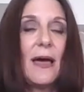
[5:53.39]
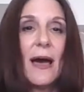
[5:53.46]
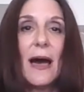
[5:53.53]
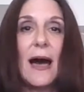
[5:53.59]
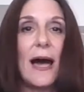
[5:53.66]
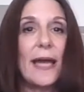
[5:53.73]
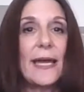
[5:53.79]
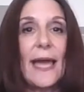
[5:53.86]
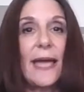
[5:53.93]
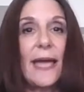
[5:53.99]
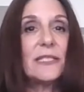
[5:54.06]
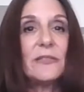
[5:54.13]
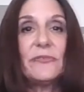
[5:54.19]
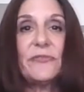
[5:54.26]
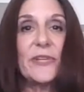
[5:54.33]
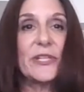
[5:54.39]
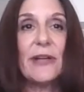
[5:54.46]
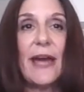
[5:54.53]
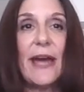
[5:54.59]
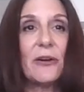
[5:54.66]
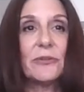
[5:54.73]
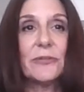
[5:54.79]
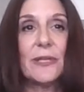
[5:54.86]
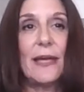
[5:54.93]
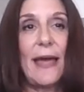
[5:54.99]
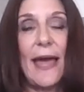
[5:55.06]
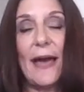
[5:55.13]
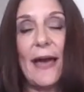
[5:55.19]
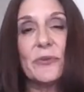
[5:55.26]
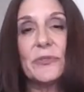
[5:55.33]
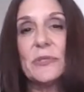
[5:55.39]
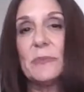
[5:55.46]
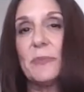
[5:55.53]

I had to figure out how to